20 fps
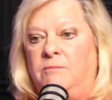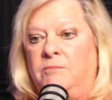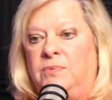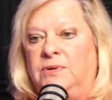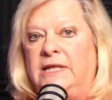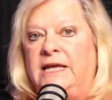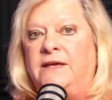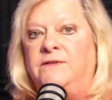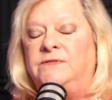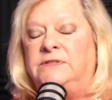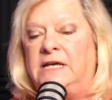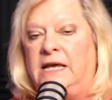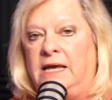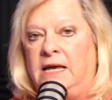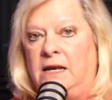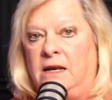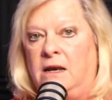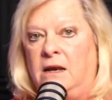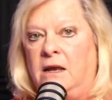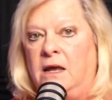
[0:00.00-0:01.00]
believes
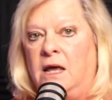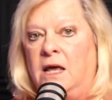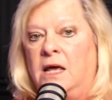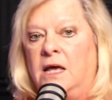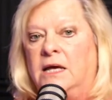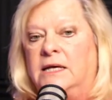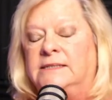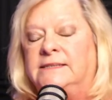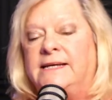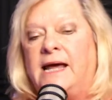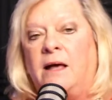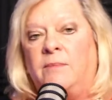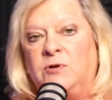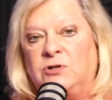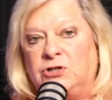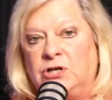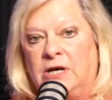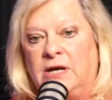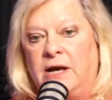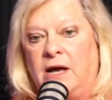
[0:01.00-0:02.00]
in
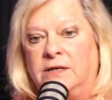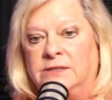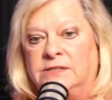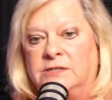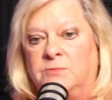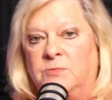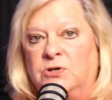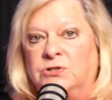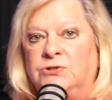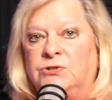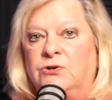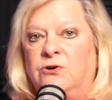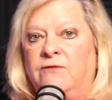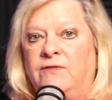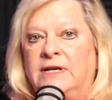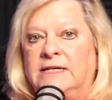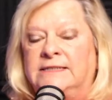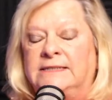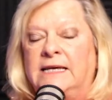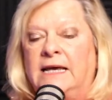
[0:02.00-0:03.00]
establishing customer
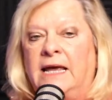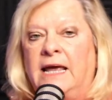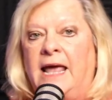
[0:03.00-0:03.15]
service,